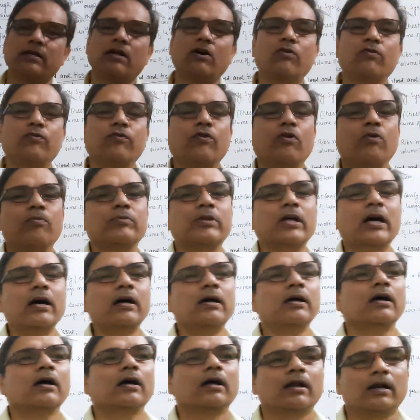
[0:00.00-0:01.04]
out from
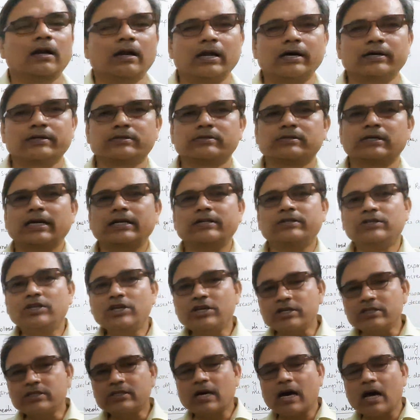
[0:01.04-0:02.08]
the lungs, and
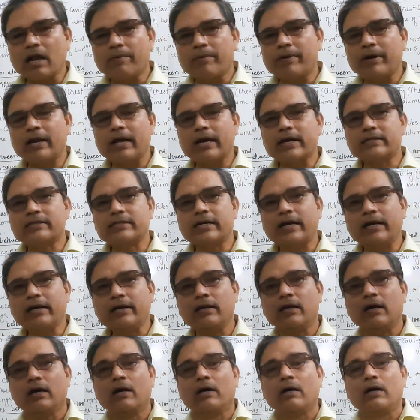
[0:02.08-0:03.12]
these carbon
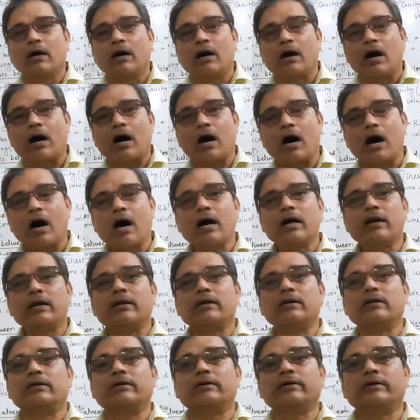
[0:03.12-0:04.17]
dioxide
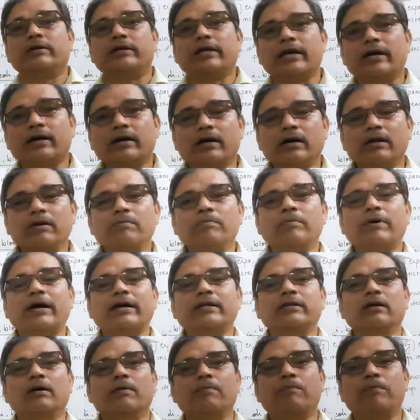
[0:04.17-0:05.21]
are taken
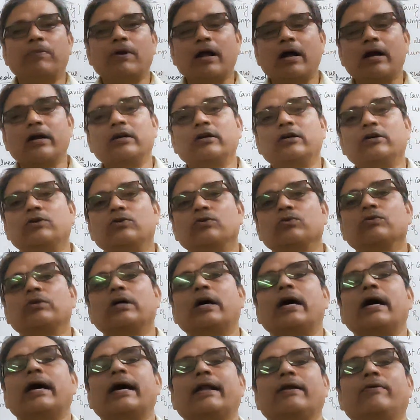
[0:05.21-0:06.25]
by the blood to
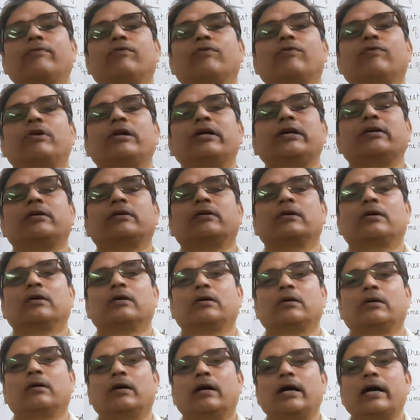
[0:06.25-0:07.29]
the
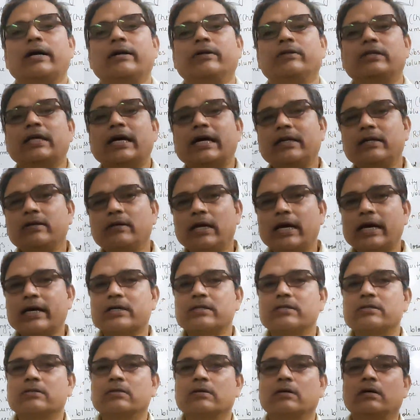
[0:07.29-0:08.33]
alveoli, and then
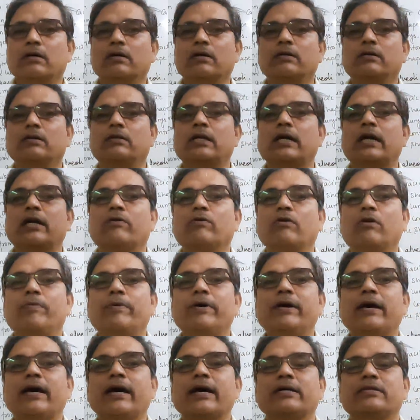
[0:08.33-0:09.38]
that will
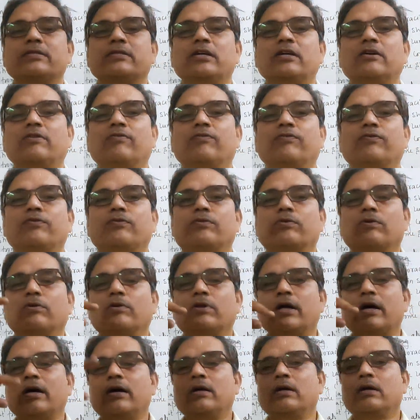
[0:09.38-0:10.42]
be exit through
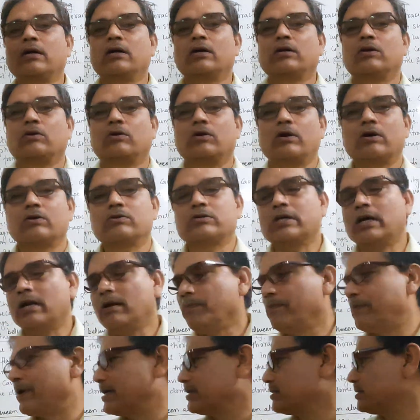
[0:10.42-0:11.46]
the
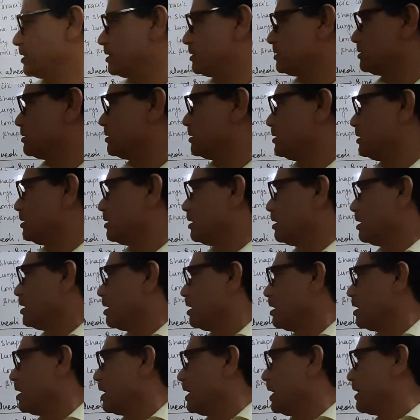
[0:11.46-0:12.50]
nasal passage,
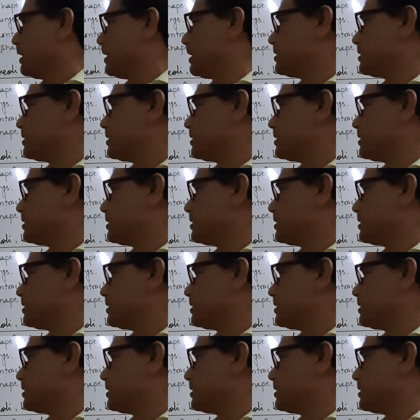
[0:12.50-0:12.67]
and